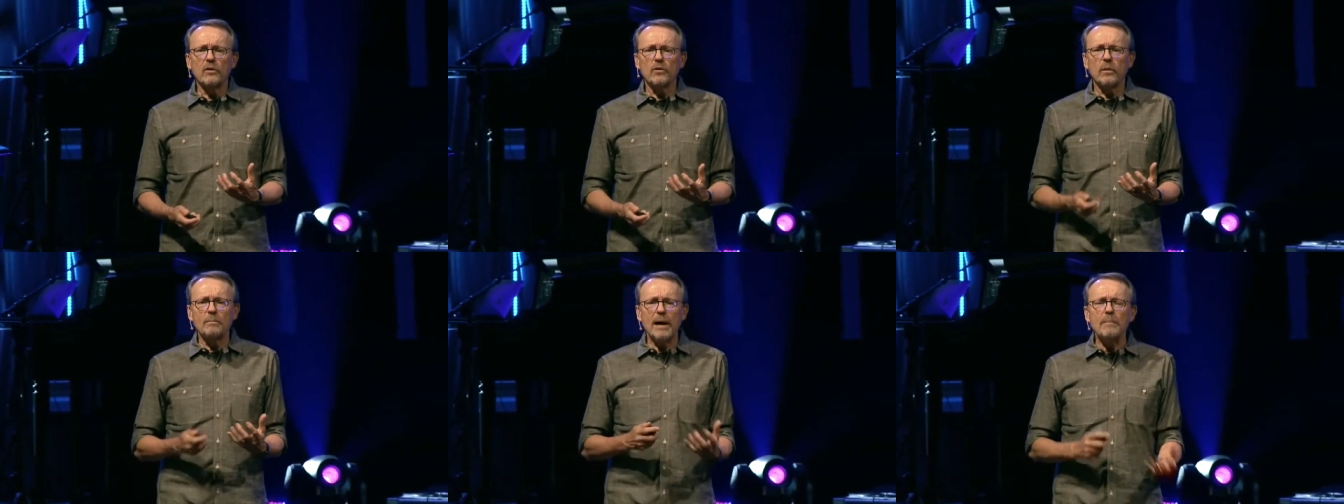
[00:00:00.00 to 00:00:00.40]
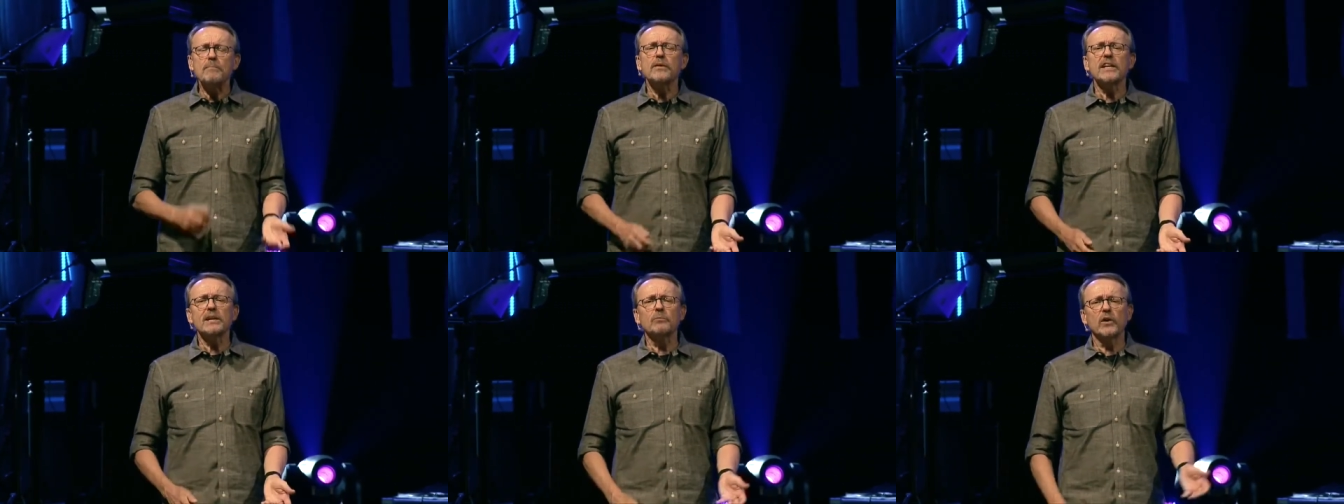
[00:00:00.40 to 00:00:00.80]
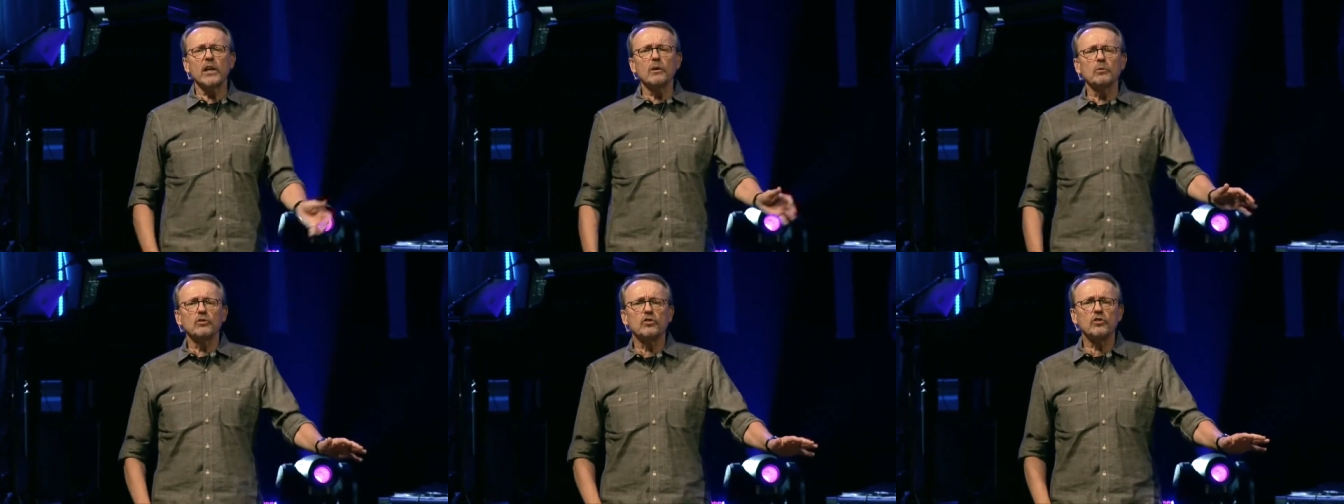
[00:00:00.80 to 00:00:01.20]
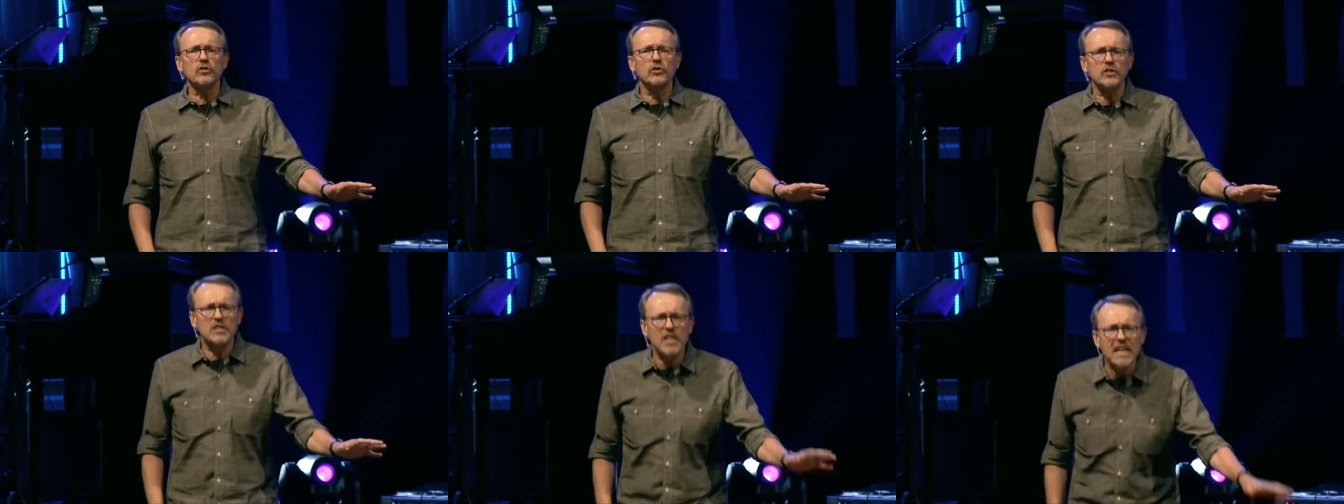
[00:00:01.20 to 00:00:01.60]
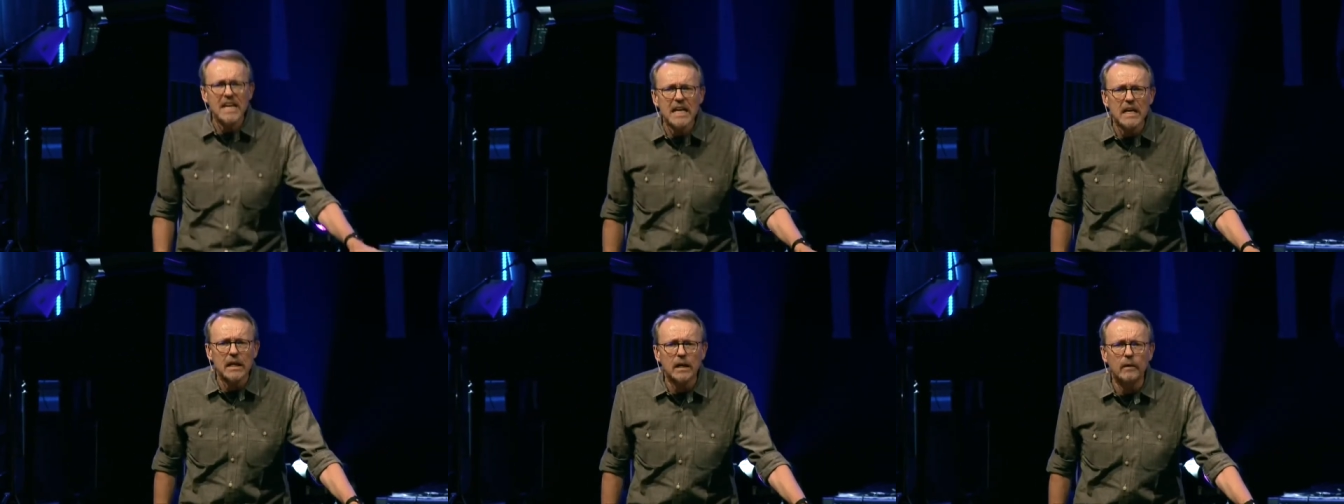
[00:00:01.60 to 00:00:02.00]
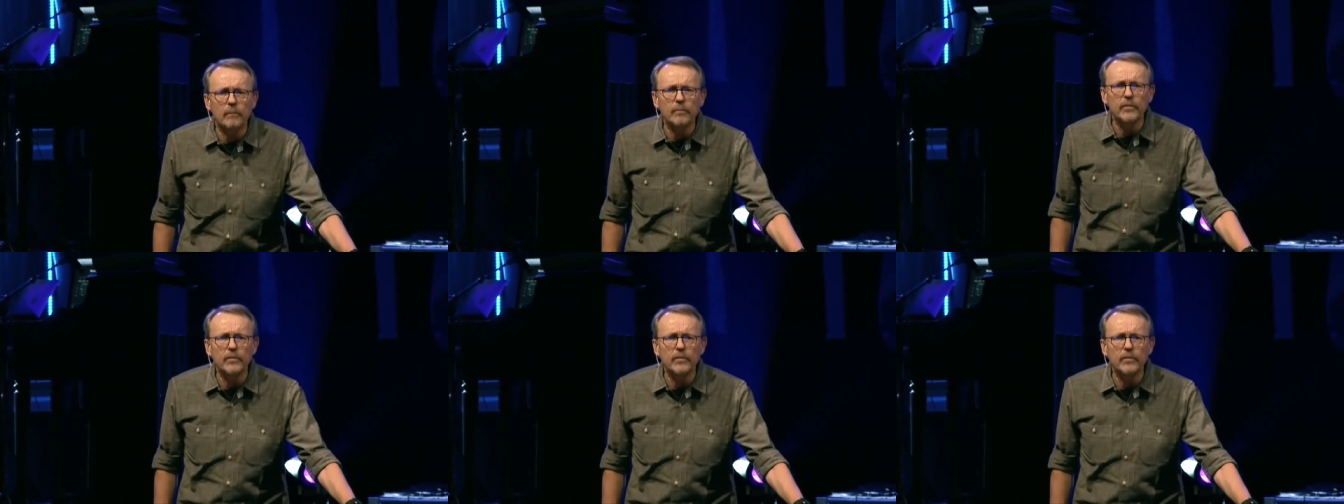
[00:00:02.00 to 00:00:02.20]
remembered him when he was 13.